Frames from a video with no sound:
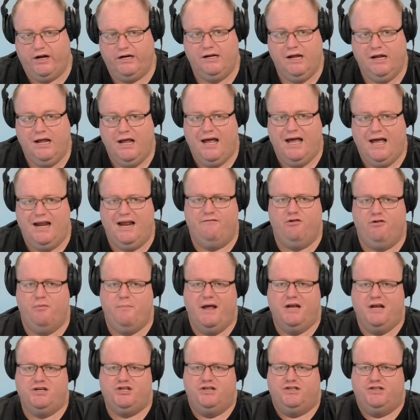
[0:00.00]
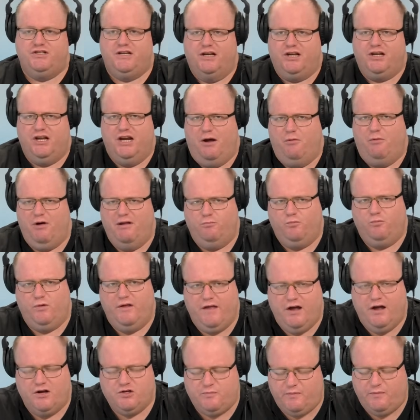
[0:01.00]
And even Benji said, when
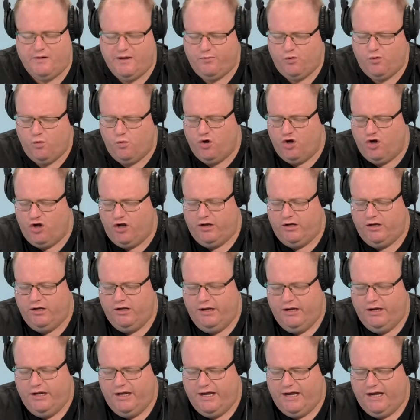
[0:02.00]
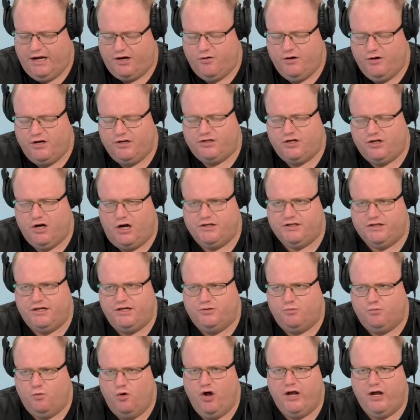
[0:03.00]
those people were criticising
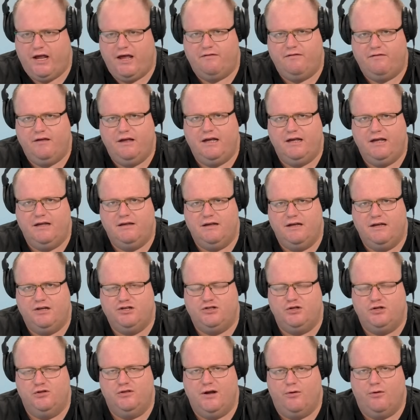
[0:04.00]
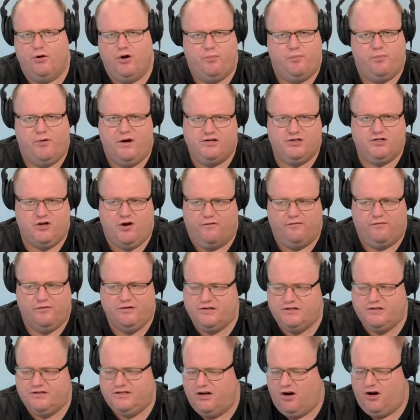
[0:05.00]
his work ethic, he stood there at a press
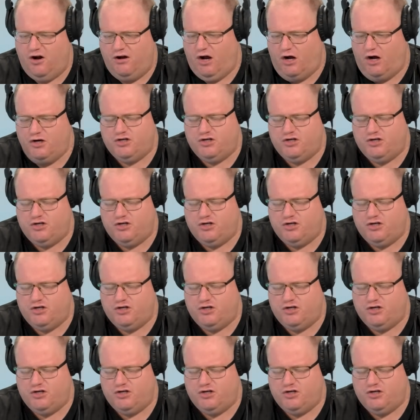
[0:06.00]
conference and said, I